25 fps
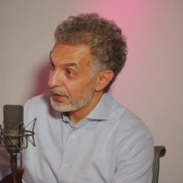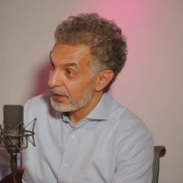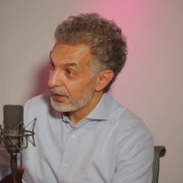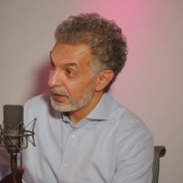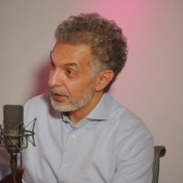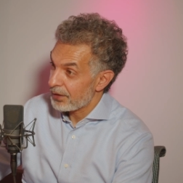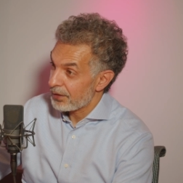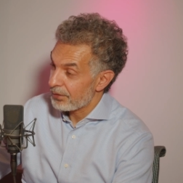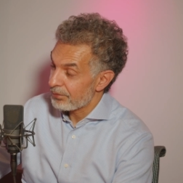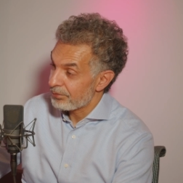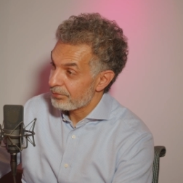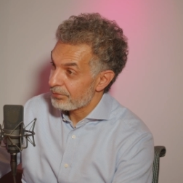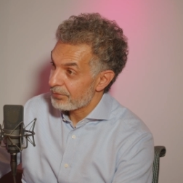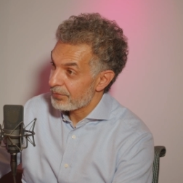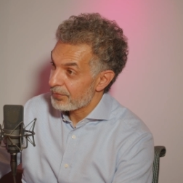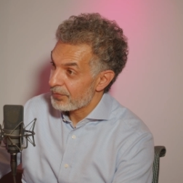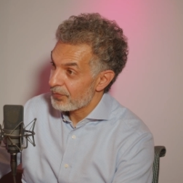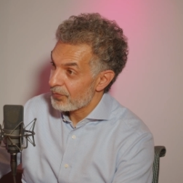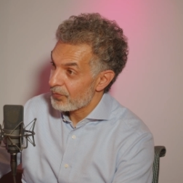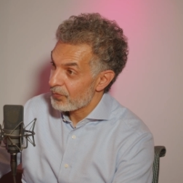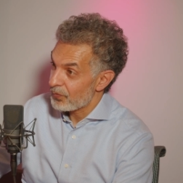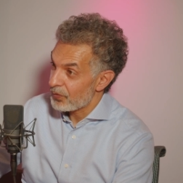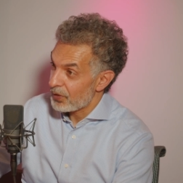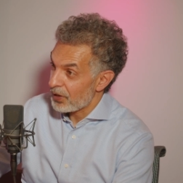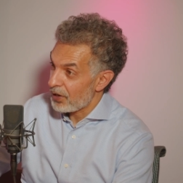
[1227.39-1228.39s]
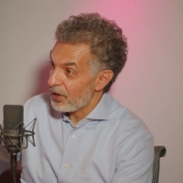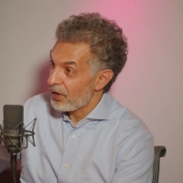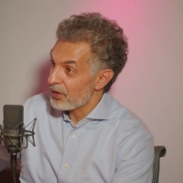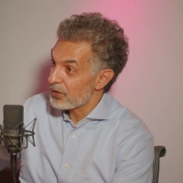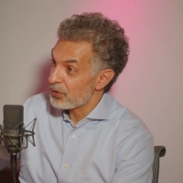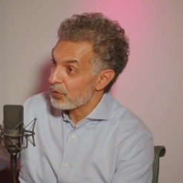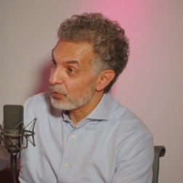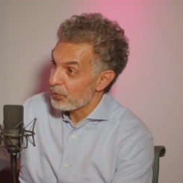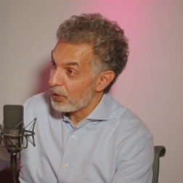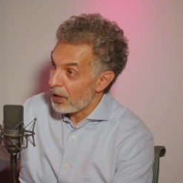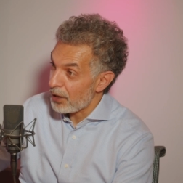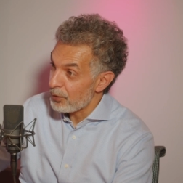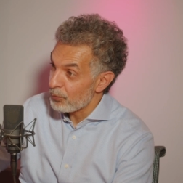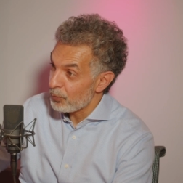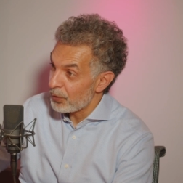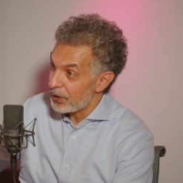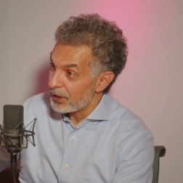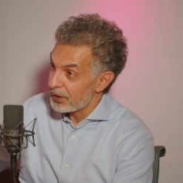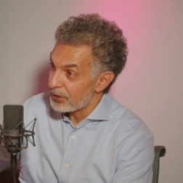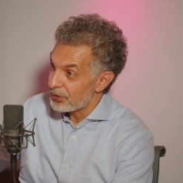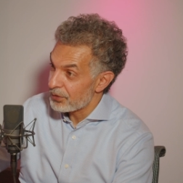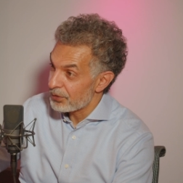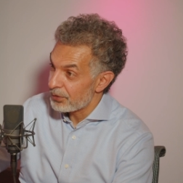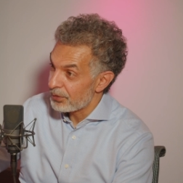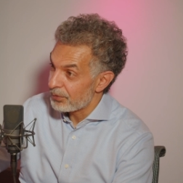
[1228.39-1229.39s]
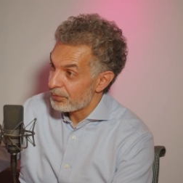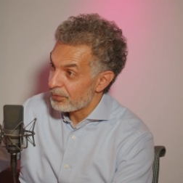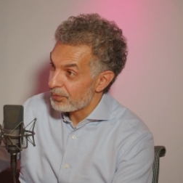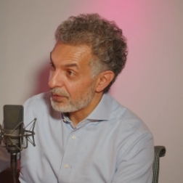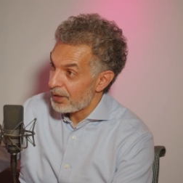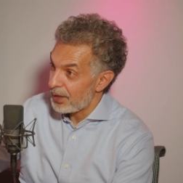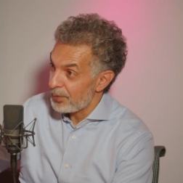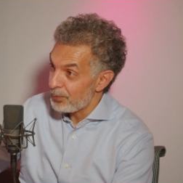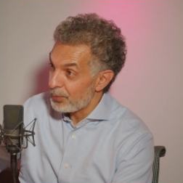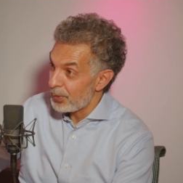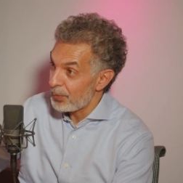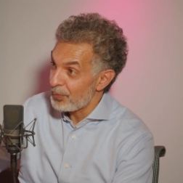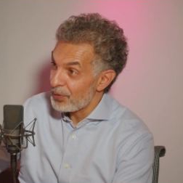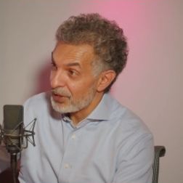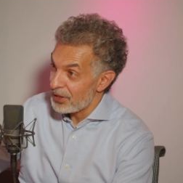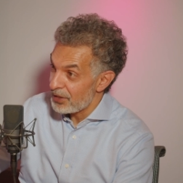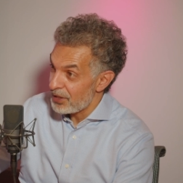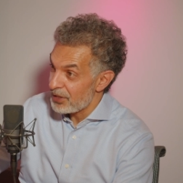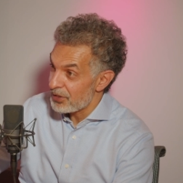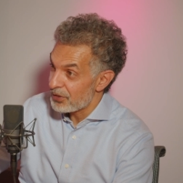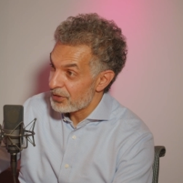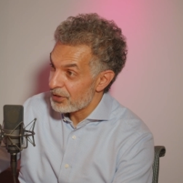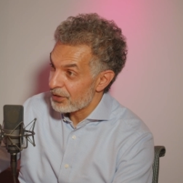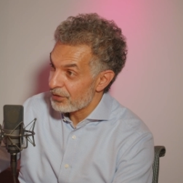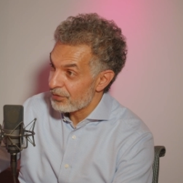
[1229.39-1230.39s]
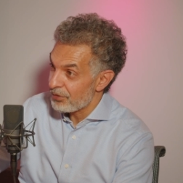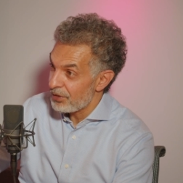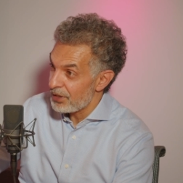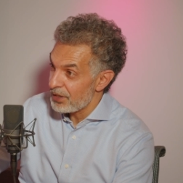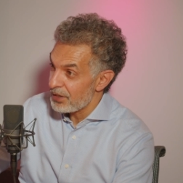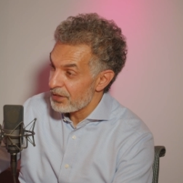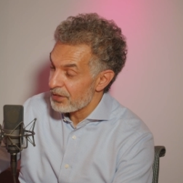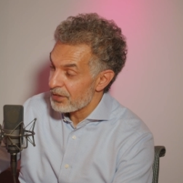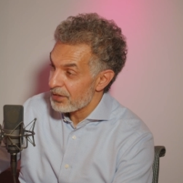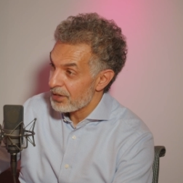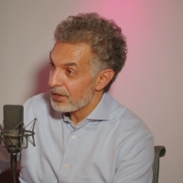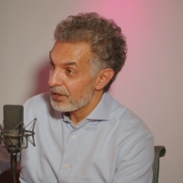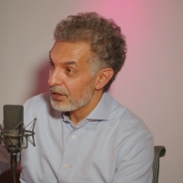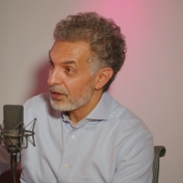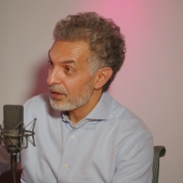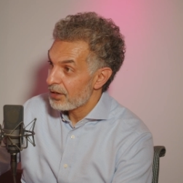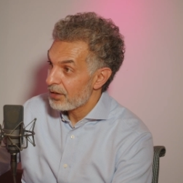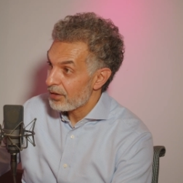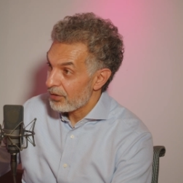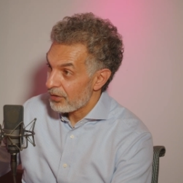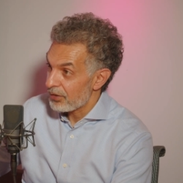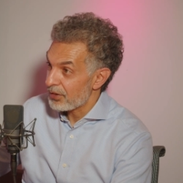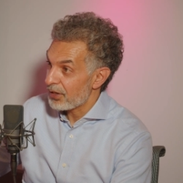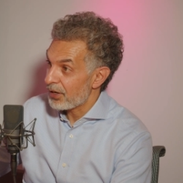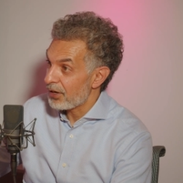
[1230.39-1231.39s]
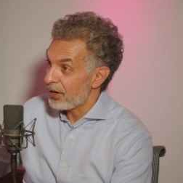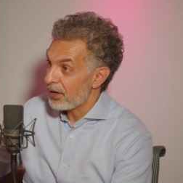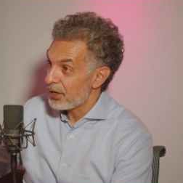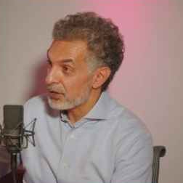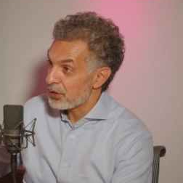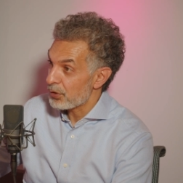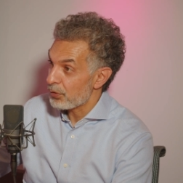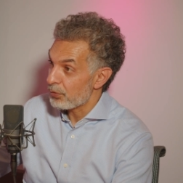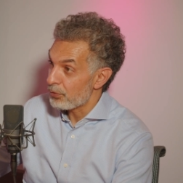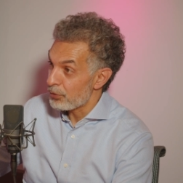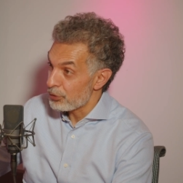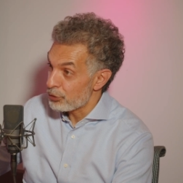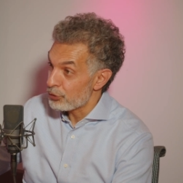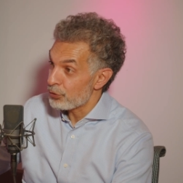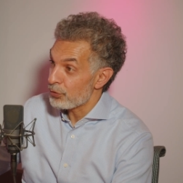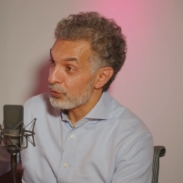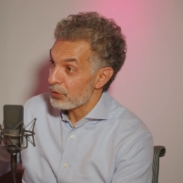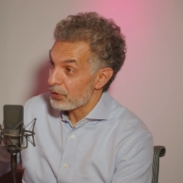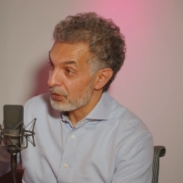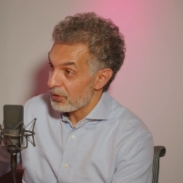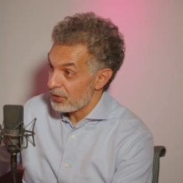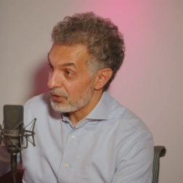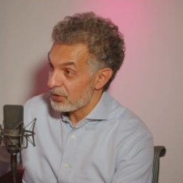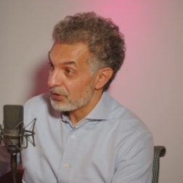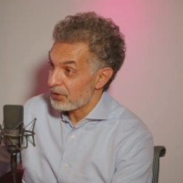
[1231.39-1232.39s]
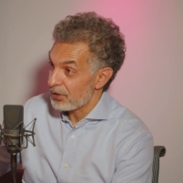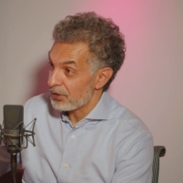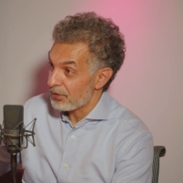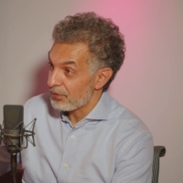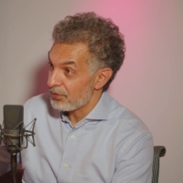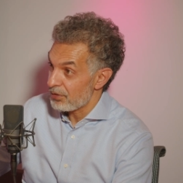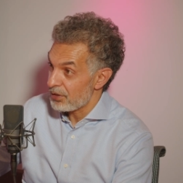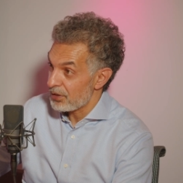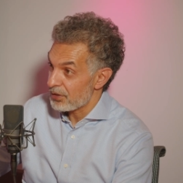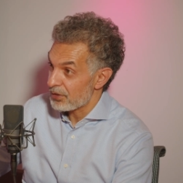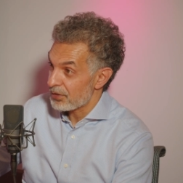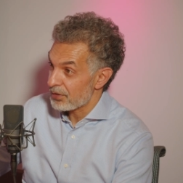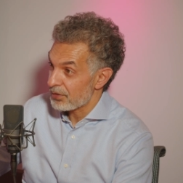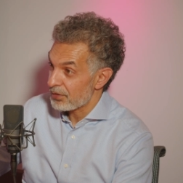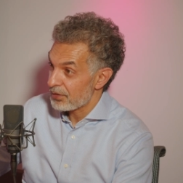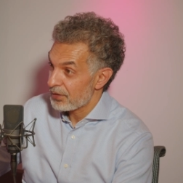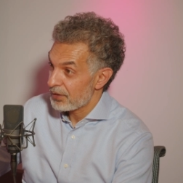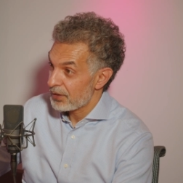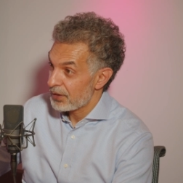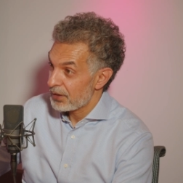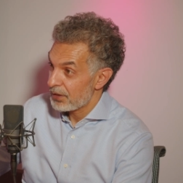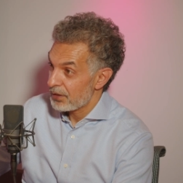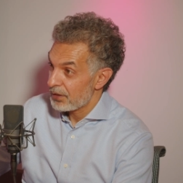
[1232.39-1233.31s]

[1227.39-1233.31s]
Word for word: The guys who are unwilling to implement these decrees or the guys who are issuing these decrees?